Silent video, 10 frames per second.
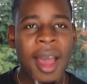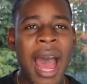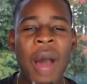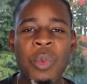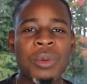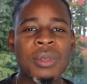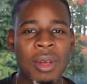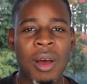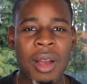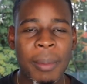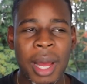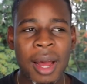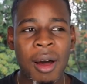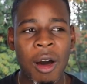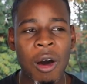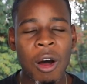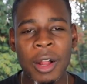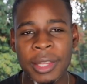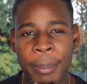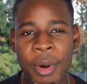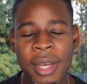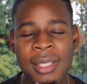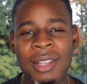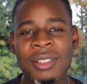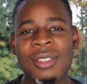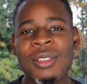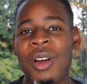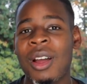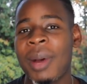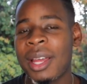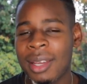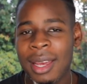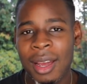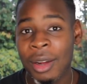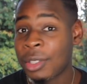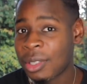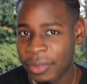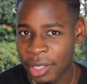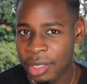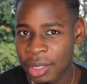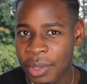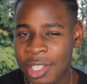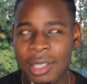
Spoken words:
I won't talk about all the points, I'll just talk about the controversial ones,